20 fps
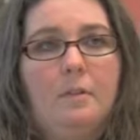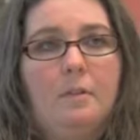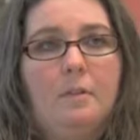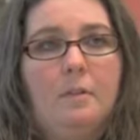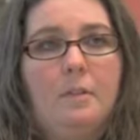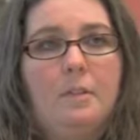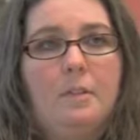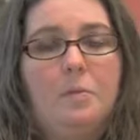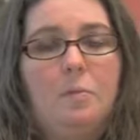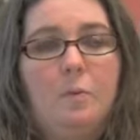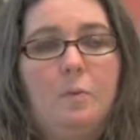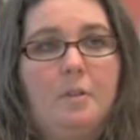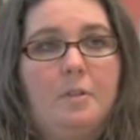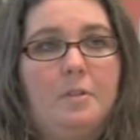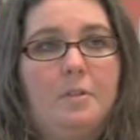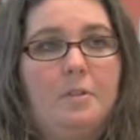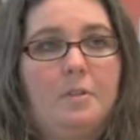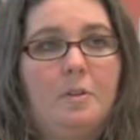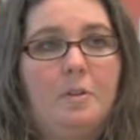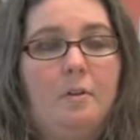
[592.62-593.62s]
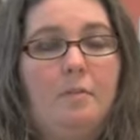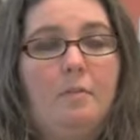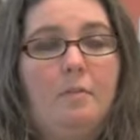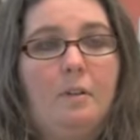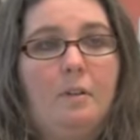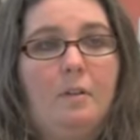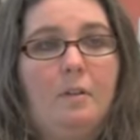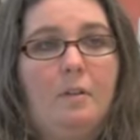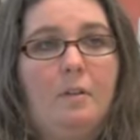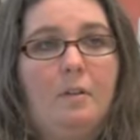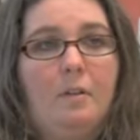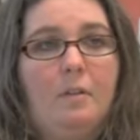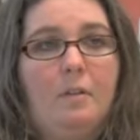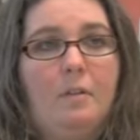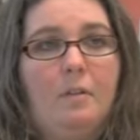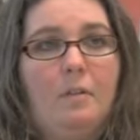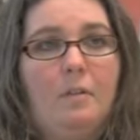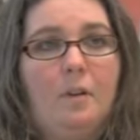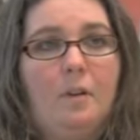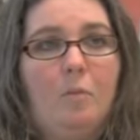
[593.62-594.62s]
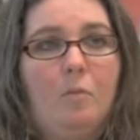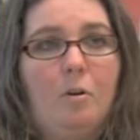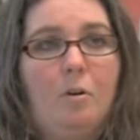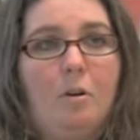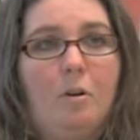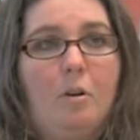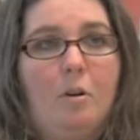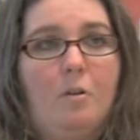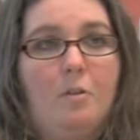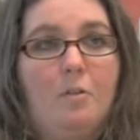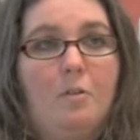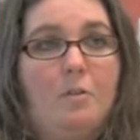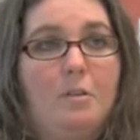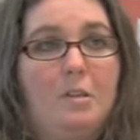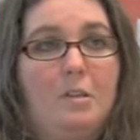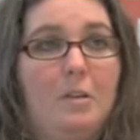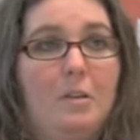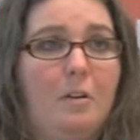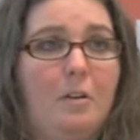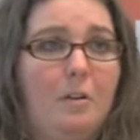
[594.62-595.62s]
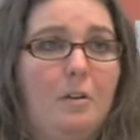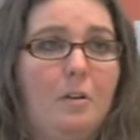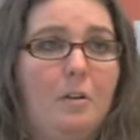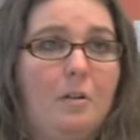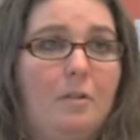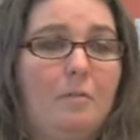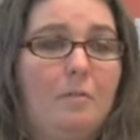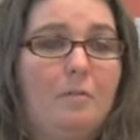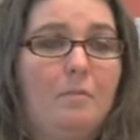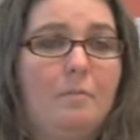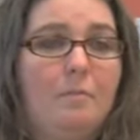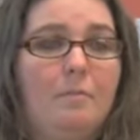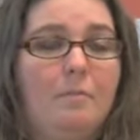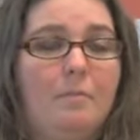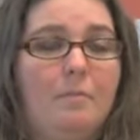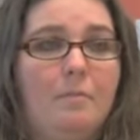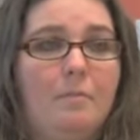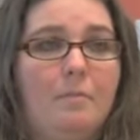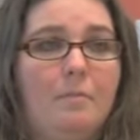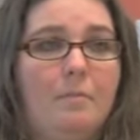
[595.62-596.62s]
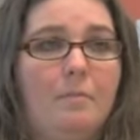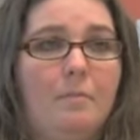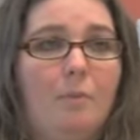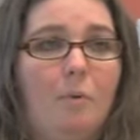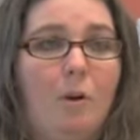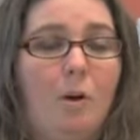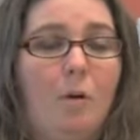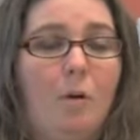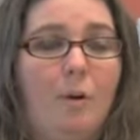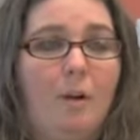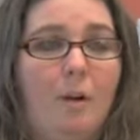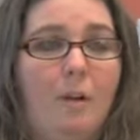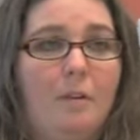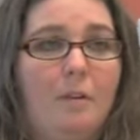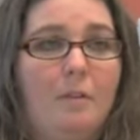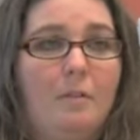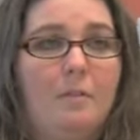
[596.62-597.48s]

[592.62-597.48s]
it's well deserved, and I work hard during the year, and we're all ready.